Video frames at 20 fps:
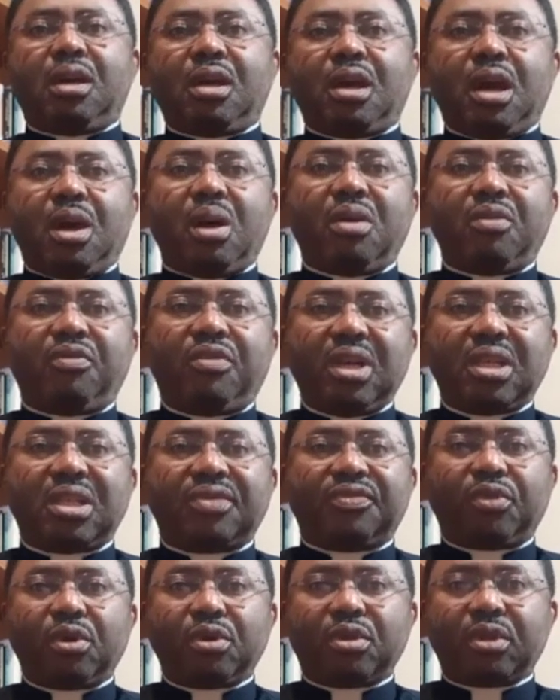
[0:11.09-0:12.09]
Our verse
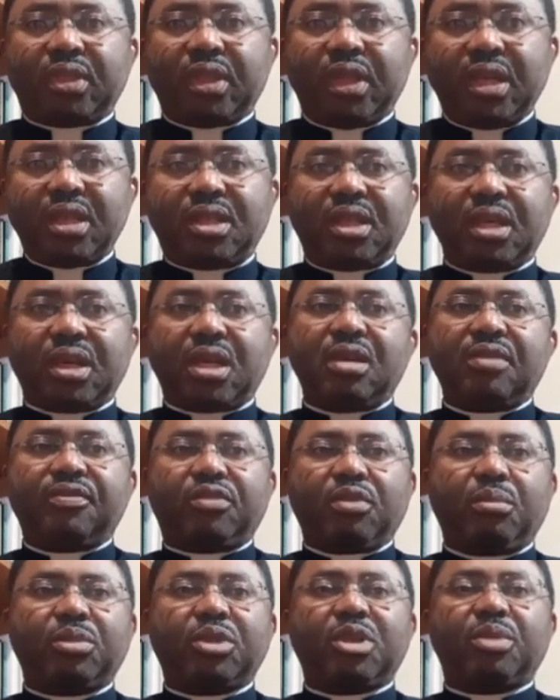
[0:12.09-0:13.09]
for today is taken
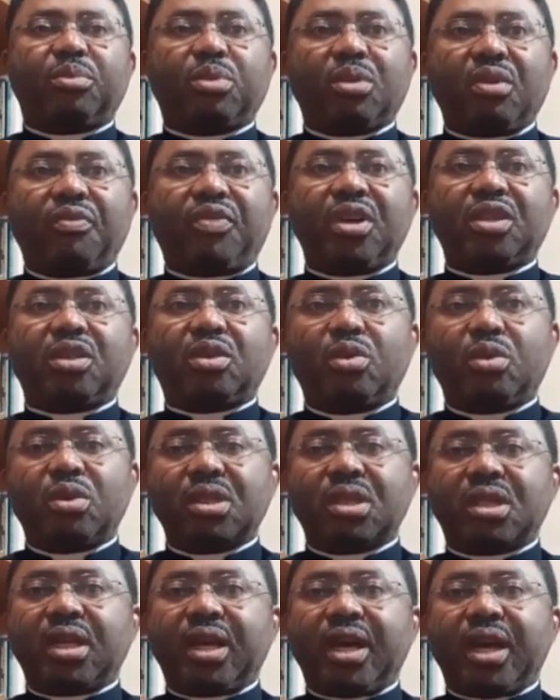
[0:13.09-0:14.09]
from the prophet
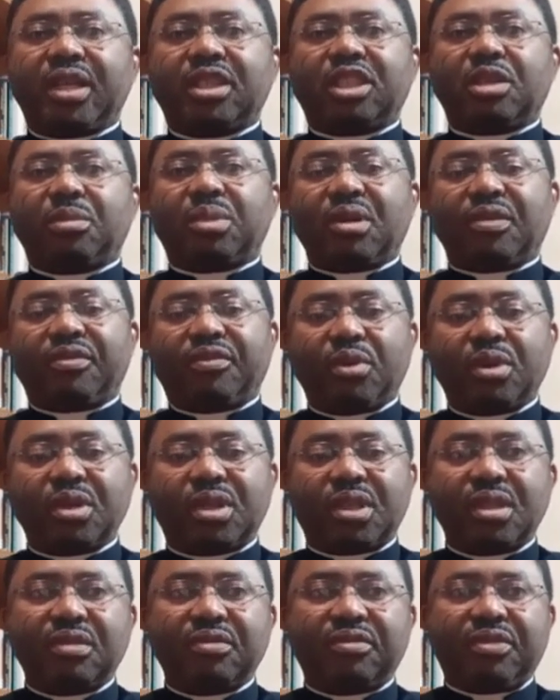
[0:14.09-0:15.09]
Hosea chapter
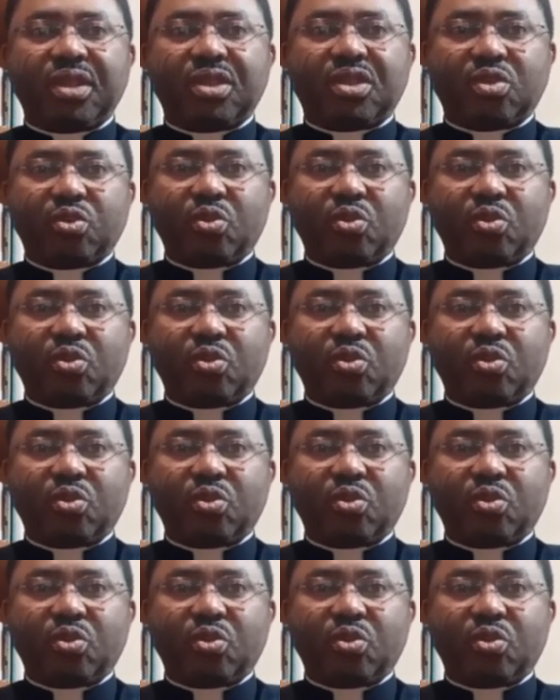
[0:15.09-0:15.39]
14 verse